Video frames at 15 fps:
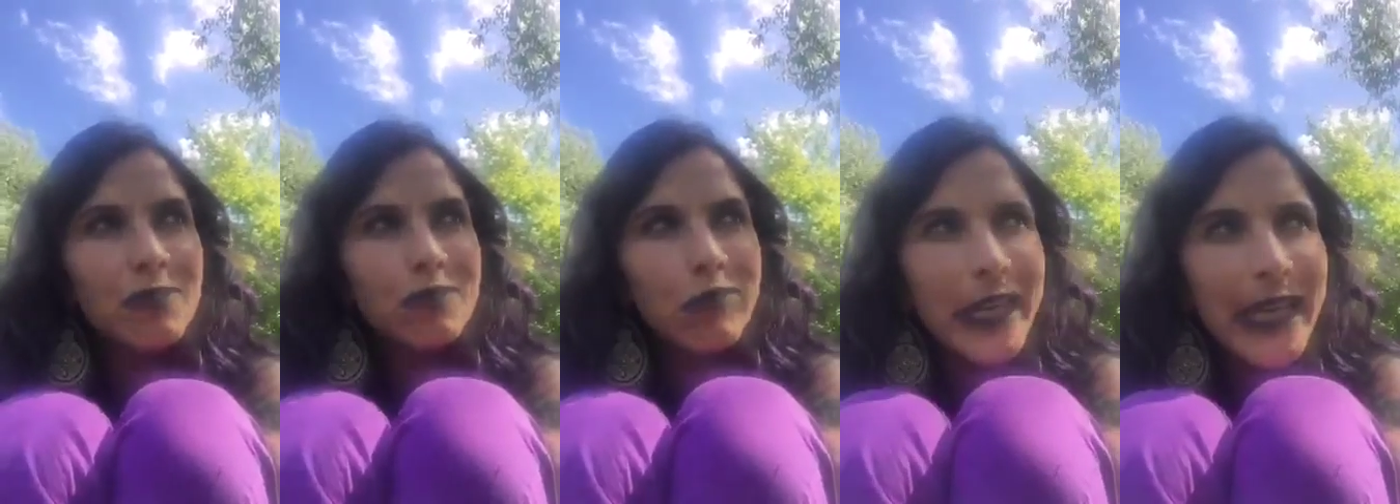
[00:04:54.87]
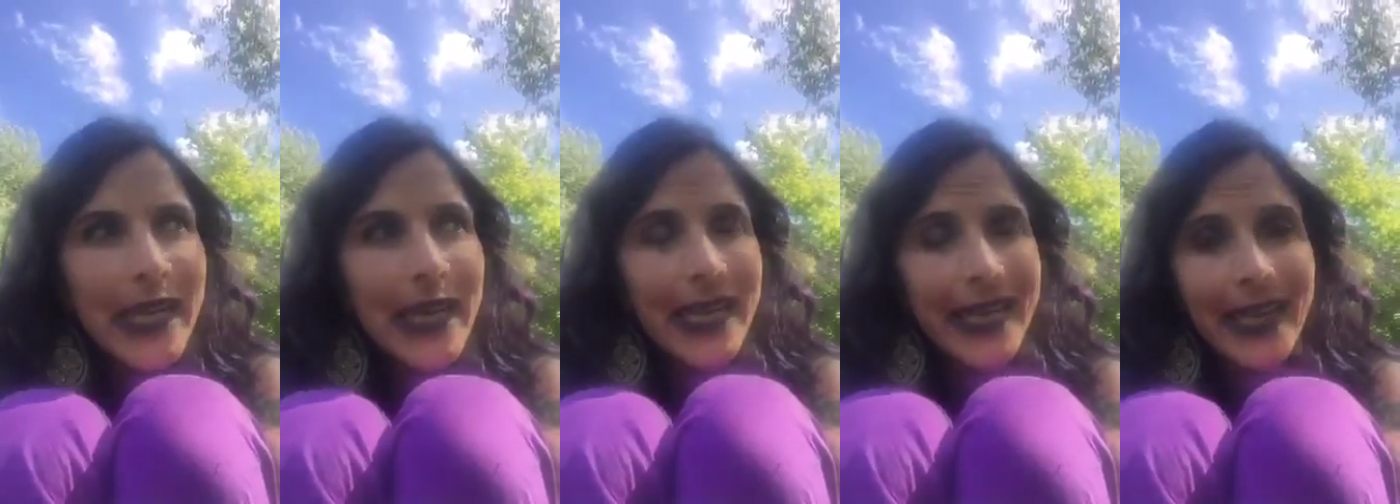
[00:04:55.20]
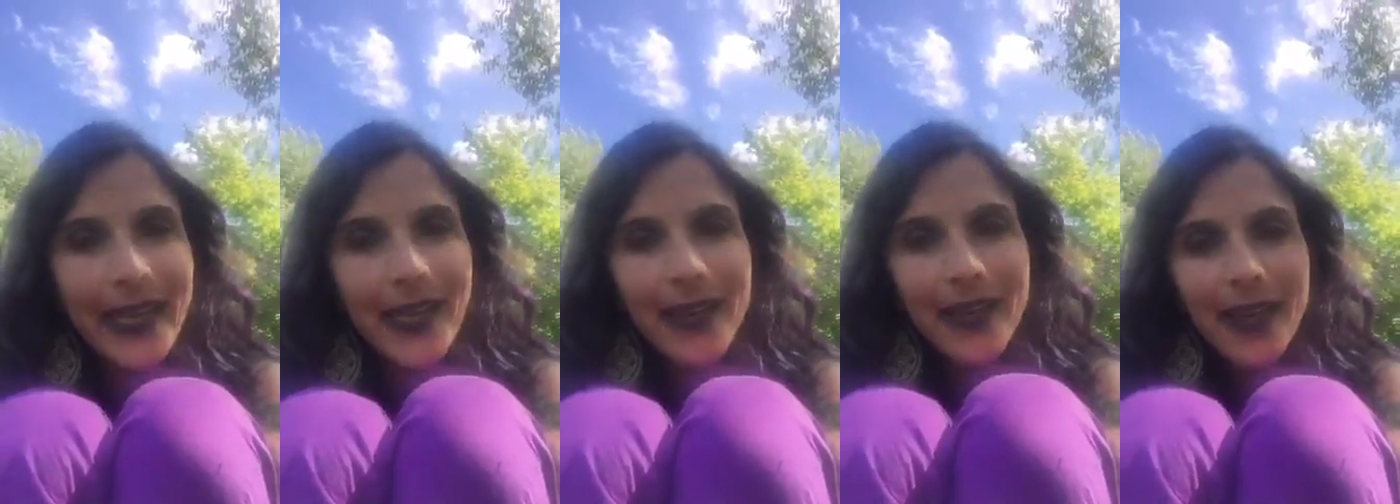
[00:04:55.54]

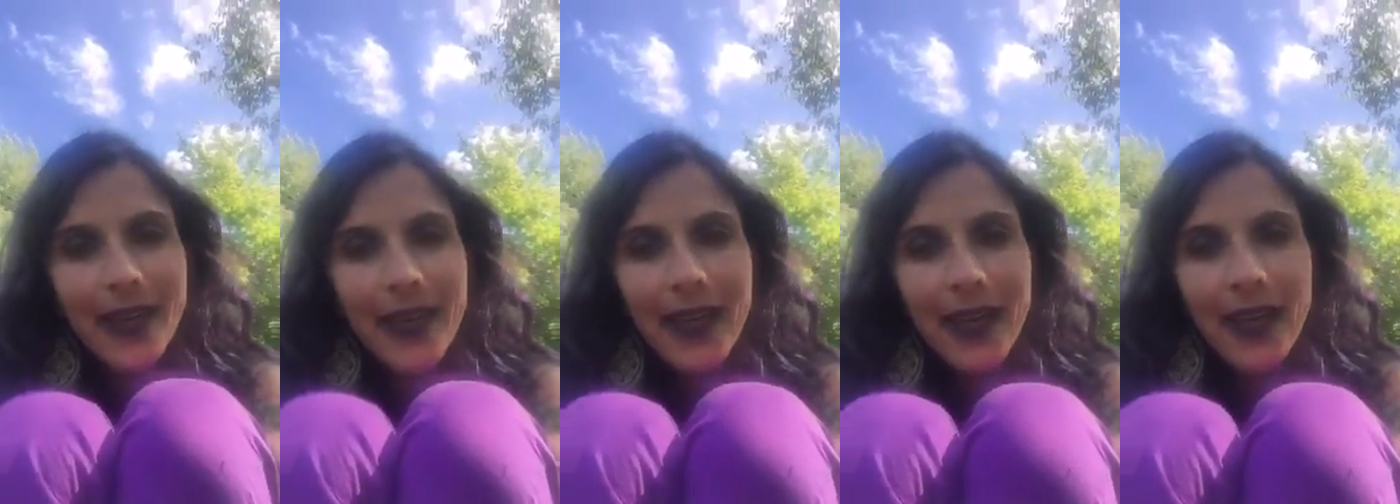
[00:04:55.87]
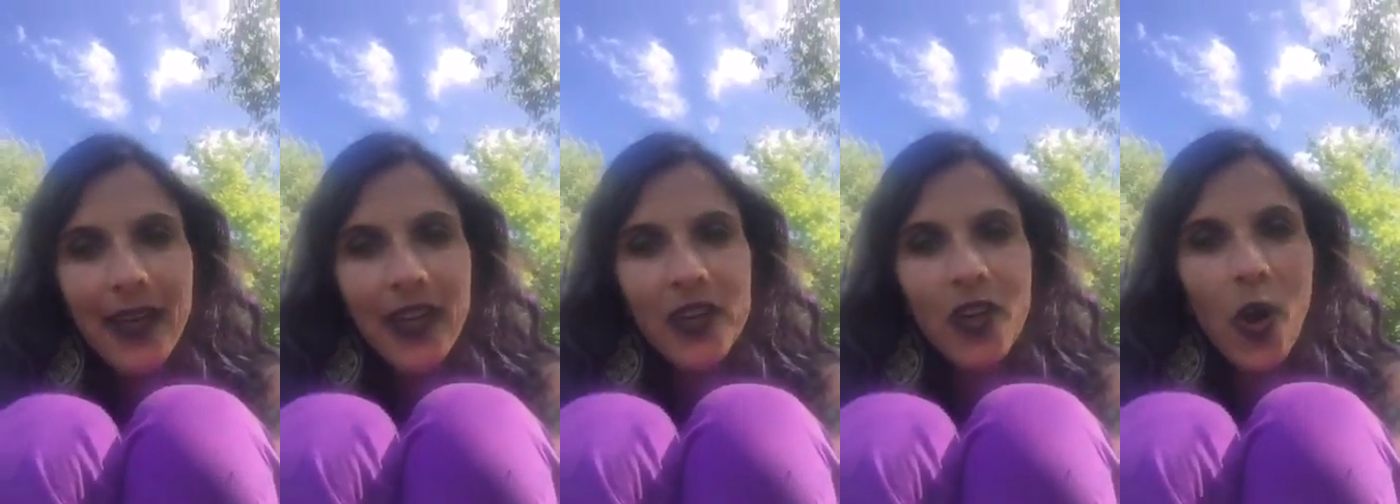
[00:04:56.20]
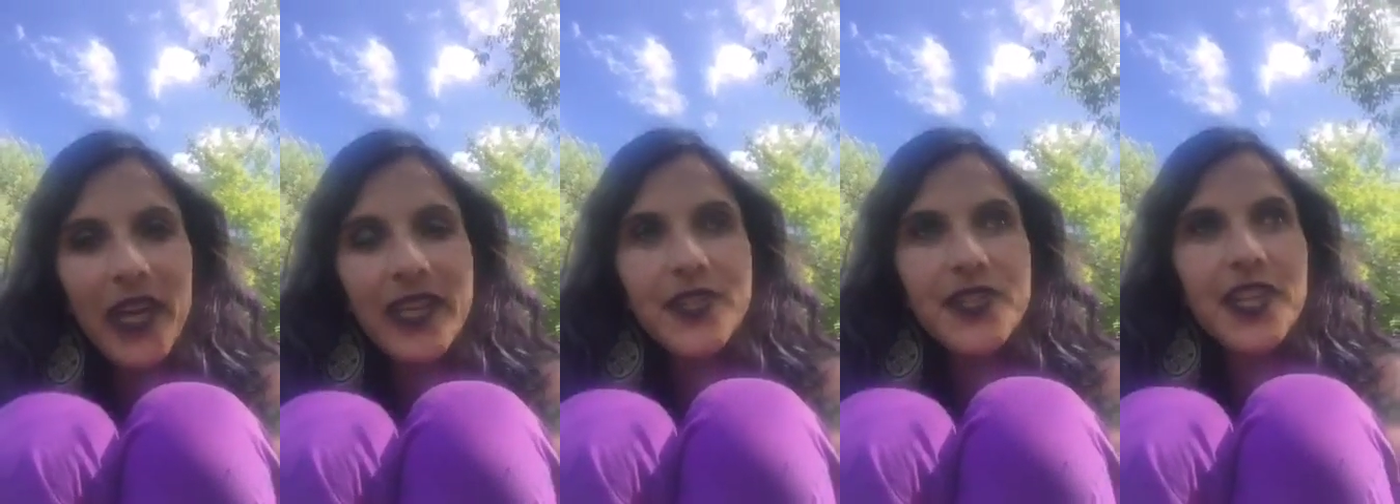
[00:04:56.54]
really
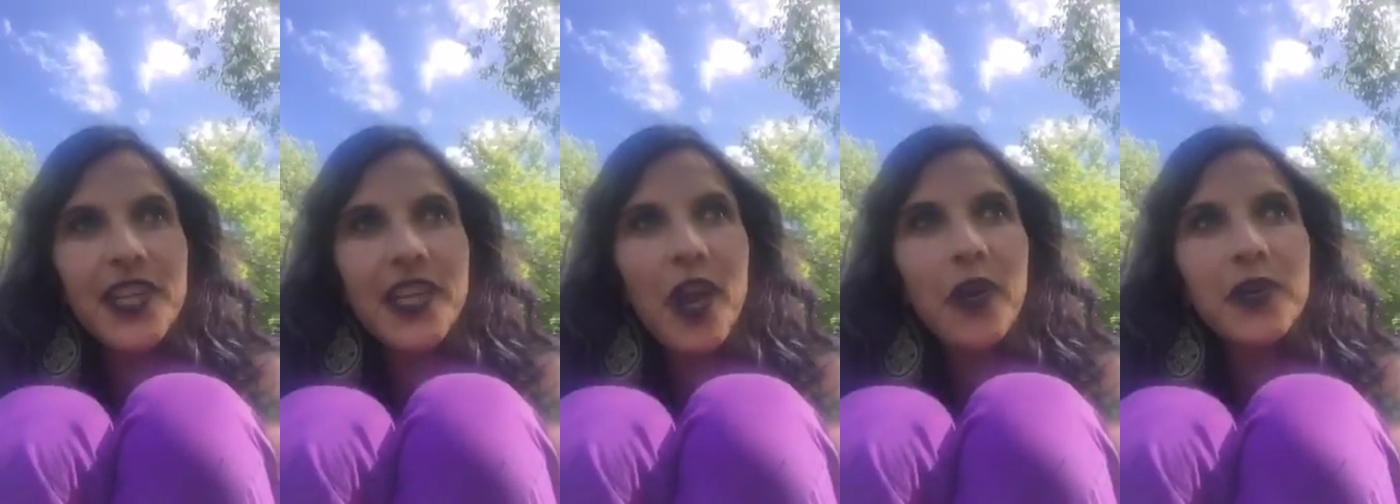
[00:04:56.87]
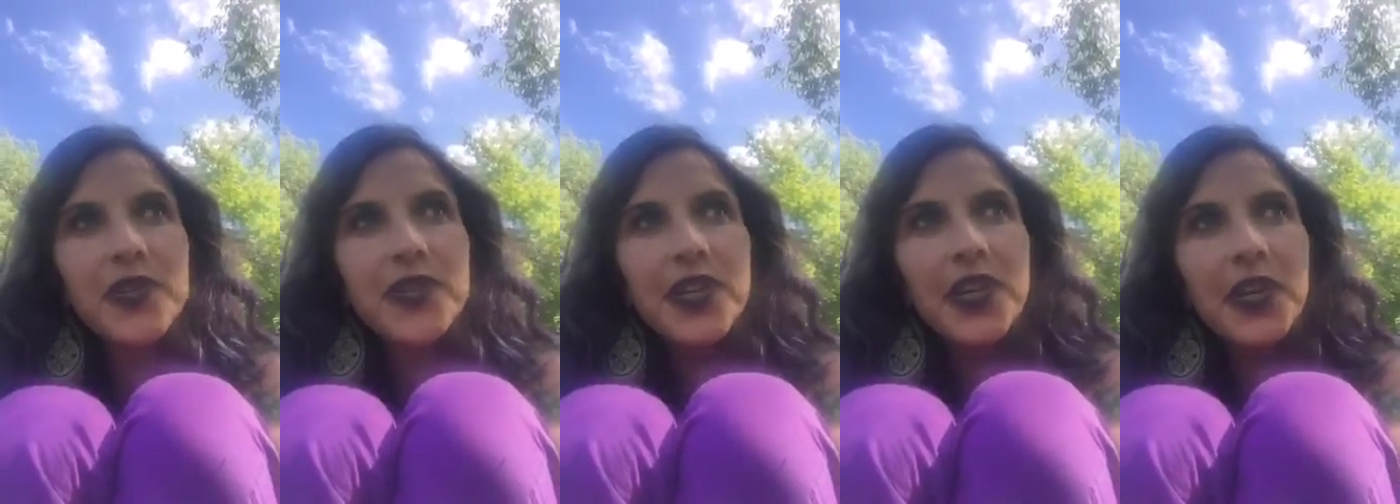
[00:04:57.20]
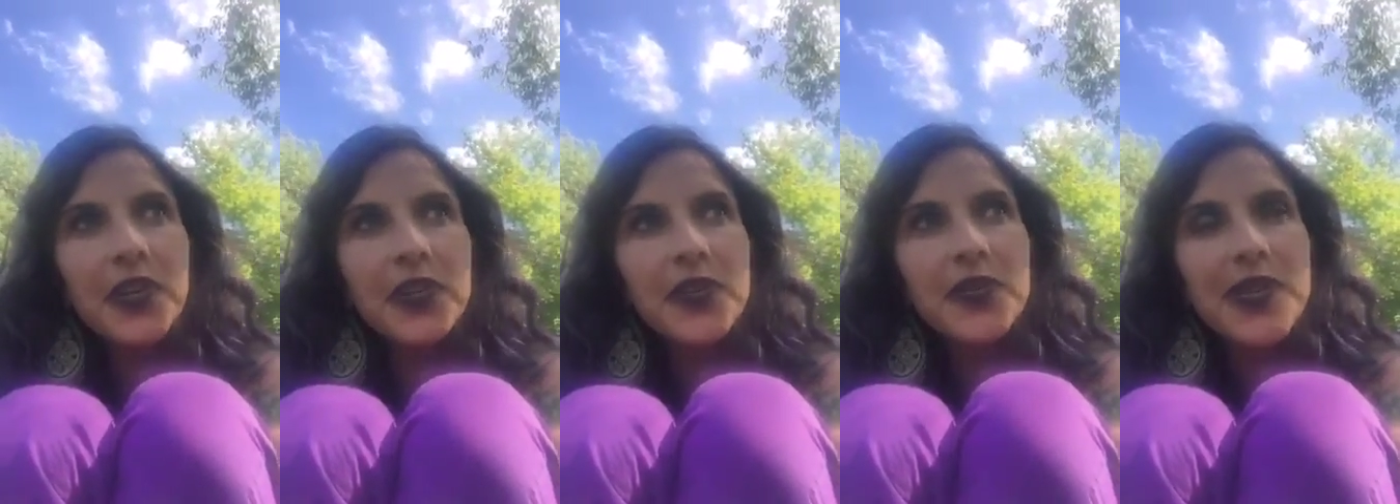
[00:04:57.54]
got into yoga
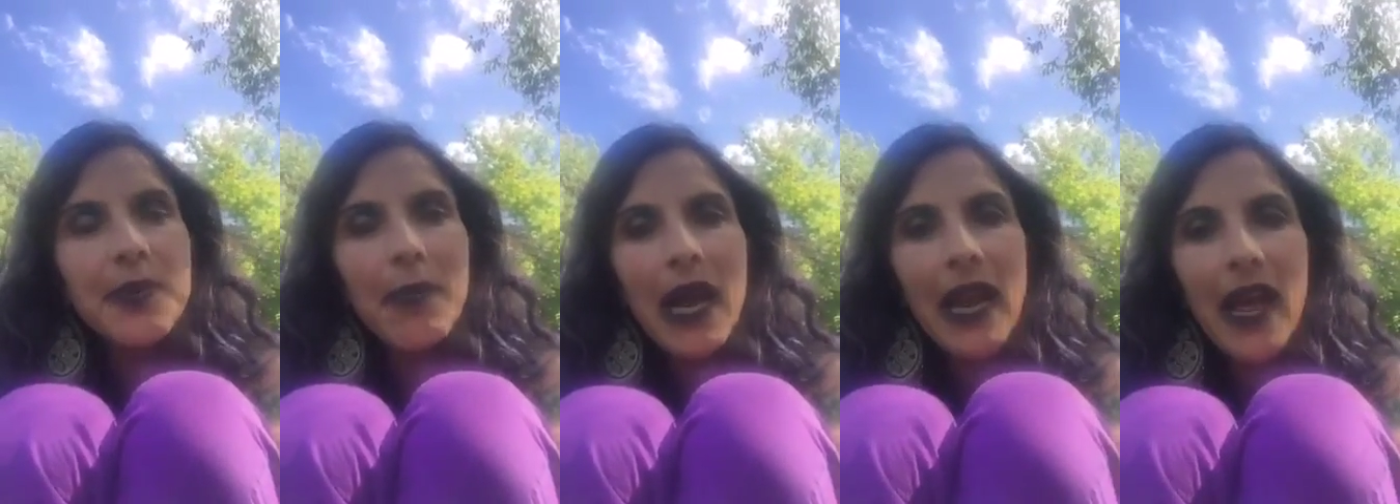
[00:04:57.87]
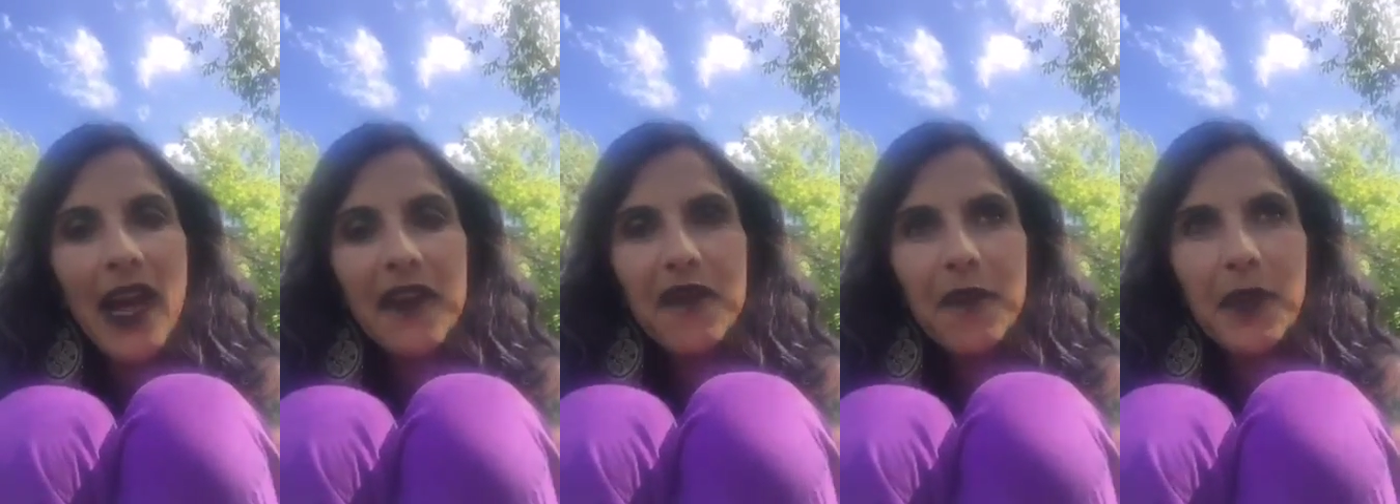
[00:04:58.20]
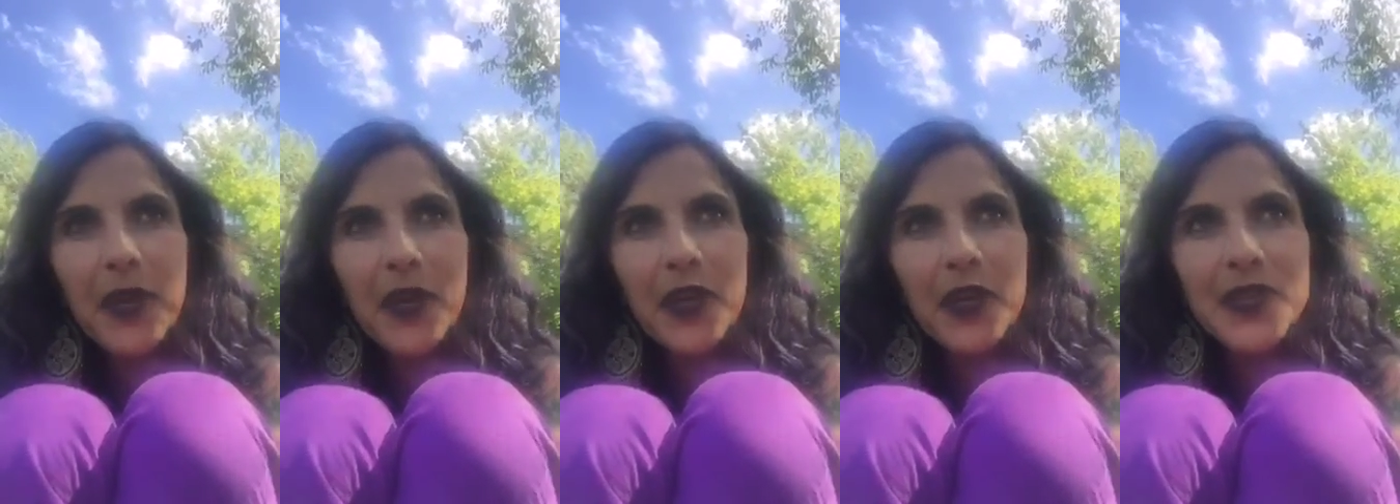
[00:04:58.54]
circles in my life,
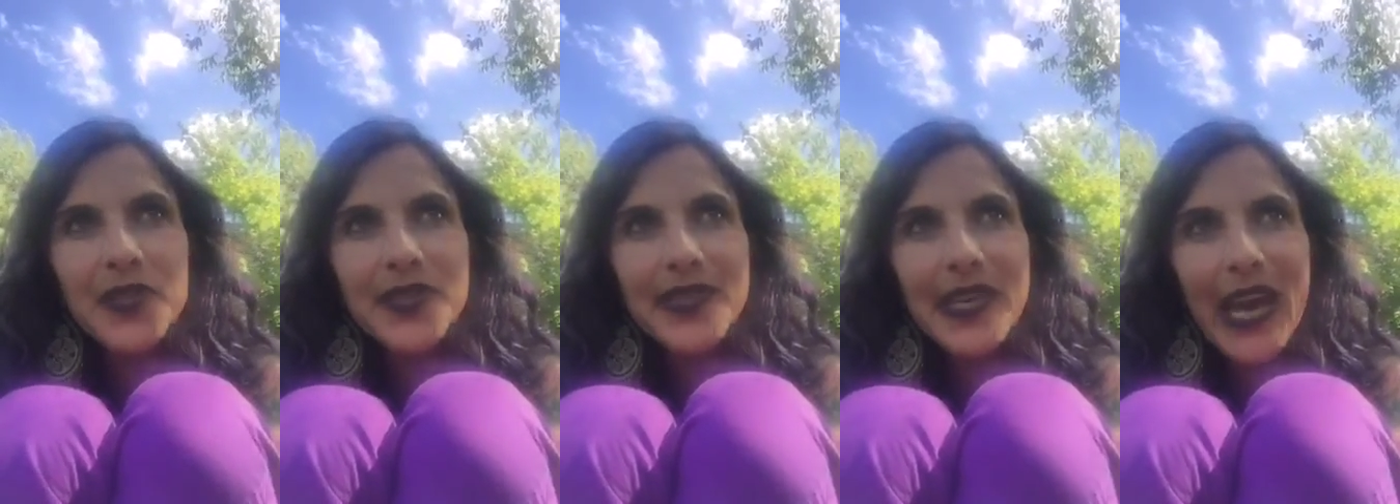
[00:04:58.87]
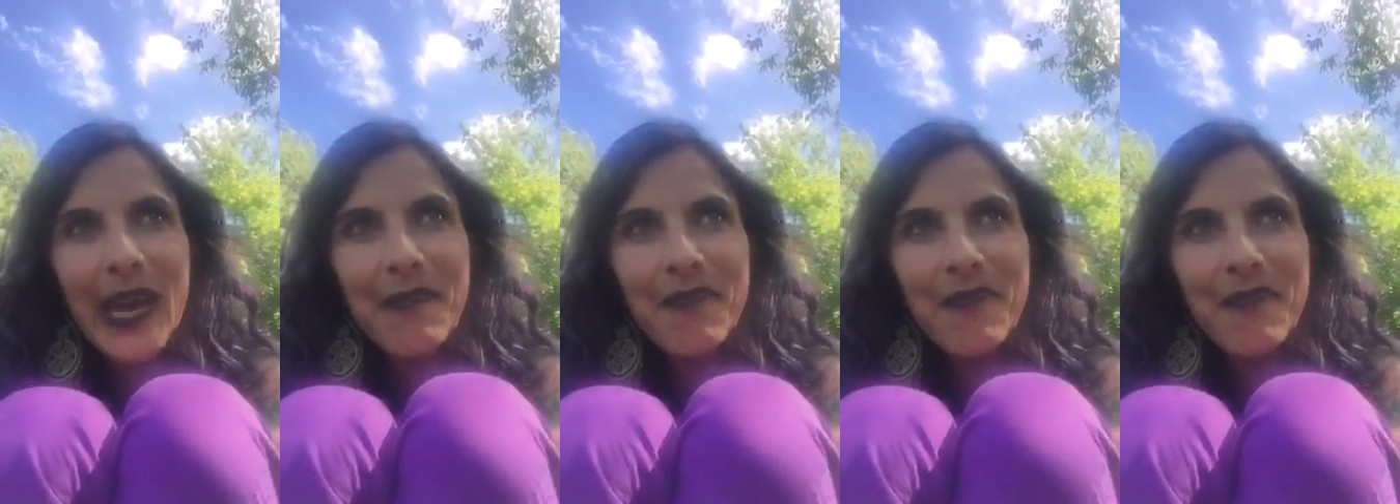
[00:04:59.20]
because